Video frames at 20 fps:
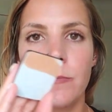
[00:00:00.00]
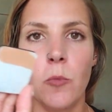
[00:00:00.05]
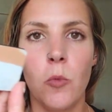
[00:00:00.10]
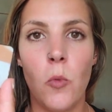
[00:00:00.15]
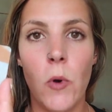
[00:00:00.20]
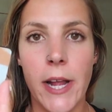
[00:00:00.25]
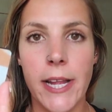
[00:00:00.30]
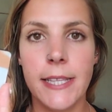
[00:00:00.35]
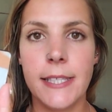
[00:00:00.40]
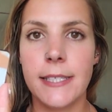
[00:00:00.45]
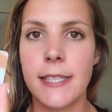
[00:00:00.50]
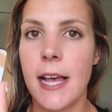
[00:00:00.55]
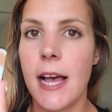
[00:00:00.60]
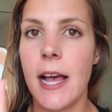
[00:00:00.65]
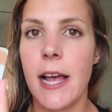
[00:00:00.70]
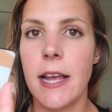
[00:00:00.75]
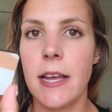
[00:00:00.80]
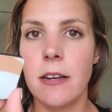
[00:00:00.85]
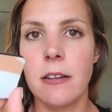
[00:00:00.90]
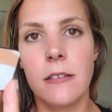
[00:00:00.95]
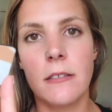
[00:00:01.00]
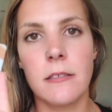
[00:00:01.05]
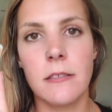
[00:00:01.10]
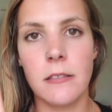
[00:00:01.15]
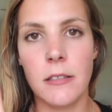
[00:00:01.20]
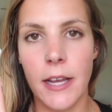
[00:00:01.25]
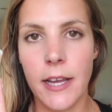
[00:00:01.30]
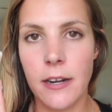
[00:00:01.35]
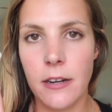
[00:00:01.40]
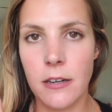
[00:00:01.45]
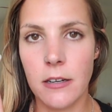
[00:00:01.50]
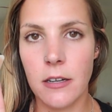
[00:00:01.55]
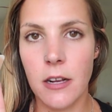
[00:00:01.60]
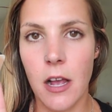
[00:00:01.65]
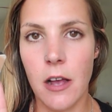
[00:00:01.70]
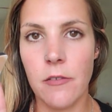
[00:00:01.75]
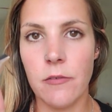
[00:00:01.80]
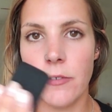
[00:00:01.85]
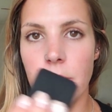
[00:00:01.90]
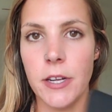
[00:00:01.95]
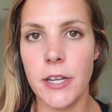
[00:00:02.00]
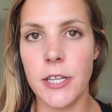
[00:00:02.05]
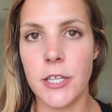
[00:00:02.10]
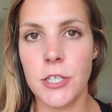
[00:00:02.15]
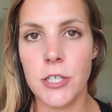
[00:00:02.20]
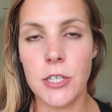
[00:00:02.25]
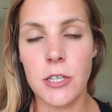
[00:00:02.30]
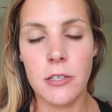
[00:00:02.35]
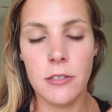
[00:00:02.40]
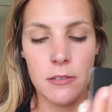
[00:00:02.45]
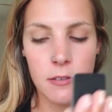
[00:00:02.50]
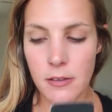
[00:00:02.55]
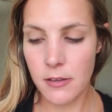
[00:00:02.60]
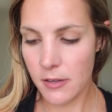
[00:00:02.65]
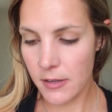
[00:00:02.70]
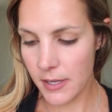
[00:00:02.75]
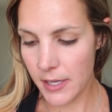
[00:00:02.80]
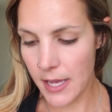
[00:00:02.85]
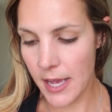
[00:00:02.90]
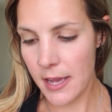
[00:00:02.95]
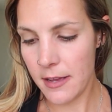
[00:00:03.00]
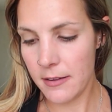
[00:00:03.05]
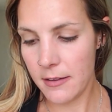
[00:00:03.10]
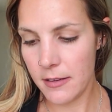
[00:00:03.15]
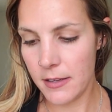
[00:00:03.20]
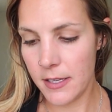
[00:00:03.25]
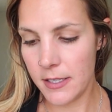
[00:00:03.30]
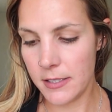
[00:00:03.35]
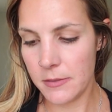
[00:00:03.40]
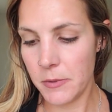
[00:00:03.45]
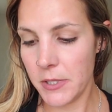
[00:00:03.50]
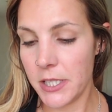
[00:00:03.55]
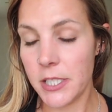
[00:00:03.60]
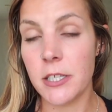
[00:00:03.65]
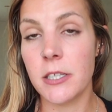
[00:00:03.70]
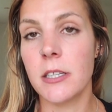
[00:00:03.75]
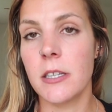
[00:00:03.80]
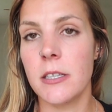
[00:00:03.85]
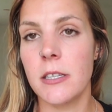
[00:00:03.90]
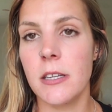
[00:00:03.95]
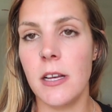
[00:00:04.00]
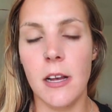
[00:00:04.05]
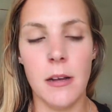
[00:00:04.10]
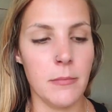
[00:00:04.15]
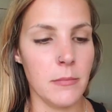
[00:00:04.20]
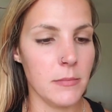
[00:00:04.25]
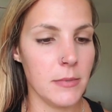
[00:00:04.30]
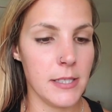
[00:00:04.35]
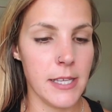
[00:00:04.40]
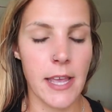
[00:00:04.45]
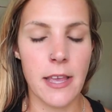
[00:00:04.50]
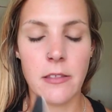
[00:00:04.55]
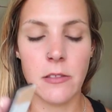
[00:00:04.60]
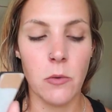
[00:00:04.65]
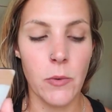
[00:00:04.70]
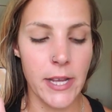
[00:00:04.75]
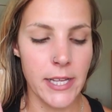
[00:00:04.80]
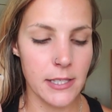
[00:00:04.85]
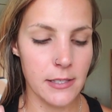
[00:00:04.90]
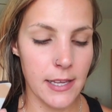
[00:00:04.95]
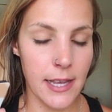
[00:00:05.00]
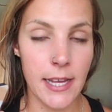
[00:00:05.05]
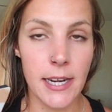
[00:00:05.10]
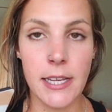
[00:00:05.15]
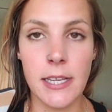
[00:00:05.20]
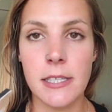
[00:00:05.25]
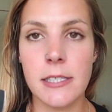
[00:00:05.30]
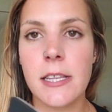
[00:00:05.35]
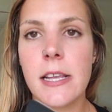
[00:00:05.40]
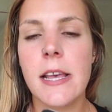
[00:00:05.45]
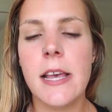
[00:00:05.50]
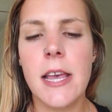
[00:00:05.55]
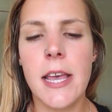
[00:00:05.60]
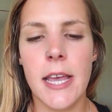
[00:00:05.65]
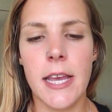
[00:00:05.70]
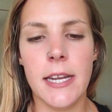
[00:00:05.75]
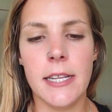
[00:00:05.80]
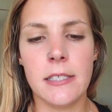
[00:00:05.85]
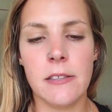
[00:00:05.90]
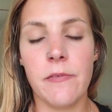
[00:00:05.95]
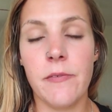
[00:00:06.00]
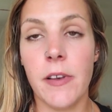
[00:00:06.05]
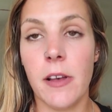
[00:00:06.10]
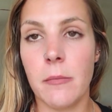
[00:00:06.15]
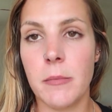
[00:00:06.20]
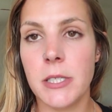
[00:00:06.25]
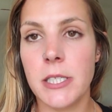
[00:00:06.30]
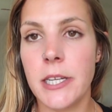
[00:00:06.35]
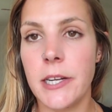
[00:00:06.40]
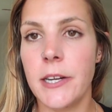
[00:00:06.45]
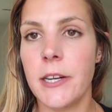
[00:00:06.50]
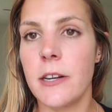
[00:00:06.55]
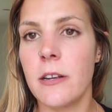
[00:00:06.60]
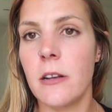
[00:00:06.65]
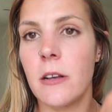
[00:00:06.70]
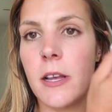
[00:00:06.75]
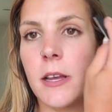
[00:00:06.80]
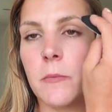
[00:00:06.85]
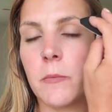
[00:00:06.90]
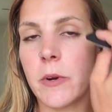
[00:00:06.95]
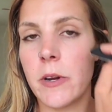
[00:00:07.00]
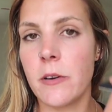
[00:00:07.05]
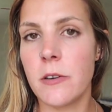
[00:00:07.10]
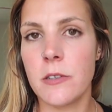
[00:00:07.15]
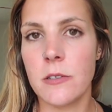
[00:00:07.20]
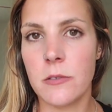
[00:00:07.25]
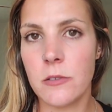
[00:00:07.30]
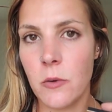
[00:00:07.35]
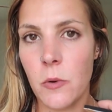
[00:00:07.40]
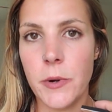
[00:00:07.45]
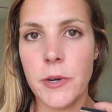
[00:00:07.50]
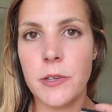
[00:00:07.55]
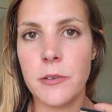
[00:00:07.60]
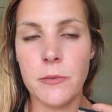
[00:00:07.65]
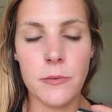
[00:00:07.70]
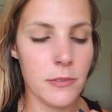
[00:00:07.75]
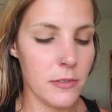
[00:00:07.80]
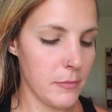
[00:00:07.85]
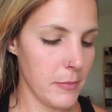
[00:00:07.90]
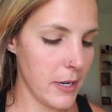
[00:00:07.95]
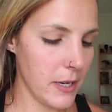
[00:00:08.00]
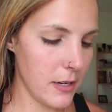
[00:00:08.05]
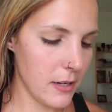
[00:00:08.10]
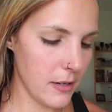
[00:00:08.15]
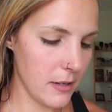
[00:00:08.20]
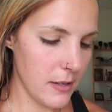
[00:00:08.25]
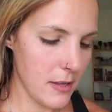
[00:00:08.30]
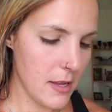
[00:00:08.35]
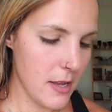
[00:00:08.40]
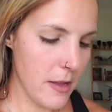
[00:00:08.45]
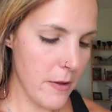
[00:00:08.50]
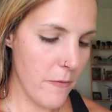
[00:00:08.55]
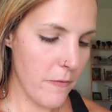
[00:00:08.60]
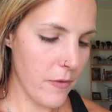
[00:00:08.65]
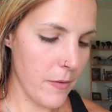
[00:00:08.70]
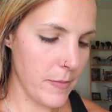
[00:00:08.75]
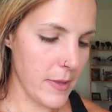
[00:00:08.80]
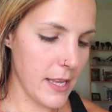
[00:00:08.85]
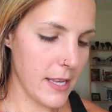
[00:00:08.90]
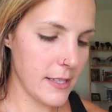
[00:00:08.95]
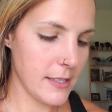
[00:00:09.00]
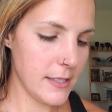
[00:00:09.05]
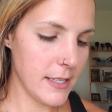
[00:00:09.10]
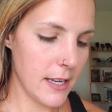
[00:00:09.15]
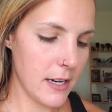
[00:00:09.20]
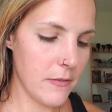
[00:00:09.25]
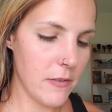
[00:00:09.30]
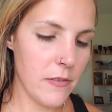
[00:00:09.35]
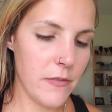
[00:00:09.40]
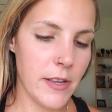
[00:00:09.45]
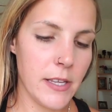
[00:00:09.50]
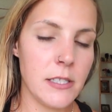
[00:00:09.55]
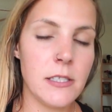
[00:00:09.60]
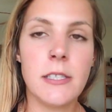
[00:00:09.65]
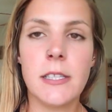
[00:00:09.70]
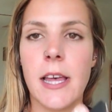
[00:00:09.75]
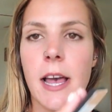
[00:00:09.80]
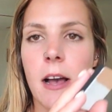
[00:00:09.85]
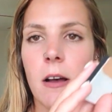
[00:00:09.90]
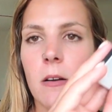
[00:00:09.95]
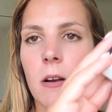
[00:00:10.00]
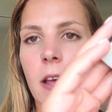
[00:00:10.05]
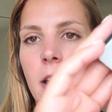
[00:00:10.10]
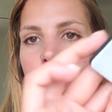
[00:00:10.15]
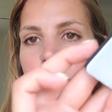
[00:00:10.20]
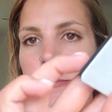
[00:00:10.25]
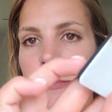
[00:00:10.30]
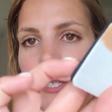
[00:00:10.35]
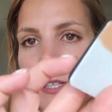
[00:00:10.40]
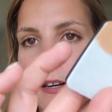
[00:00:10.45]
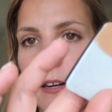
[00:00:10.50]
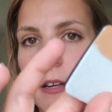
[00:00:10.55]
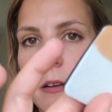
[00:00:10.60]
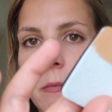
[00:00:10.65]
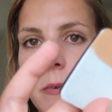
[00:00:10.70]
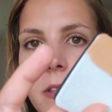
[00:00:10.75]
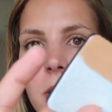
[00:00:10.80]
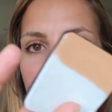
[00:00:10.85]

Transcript: white side, lighter coverage is what they're saying the white side is. It is a felt material, and we are just going to smear it from the inside of our face to the out. I am starting with